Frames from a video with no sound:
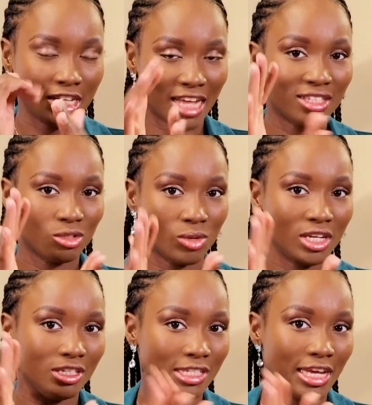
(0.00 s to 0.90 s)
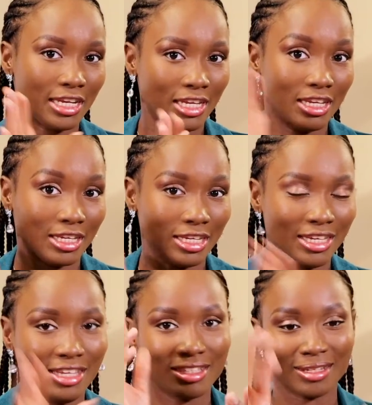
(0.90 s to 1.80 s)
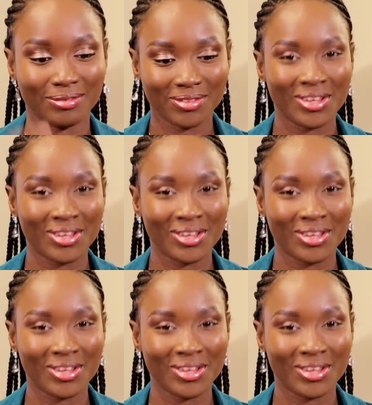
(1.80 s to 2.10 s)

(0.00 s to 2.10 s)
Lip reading: that is when this technique kicks in.